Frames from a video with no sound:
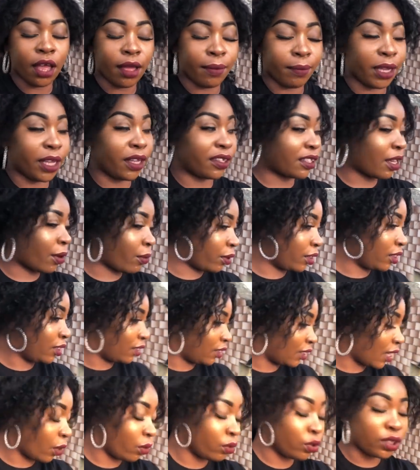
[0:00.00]
because I want the
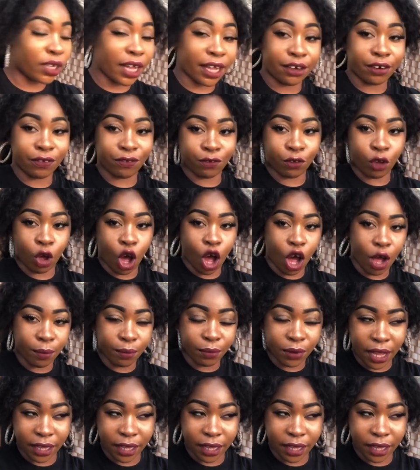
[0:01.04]
down to kind of come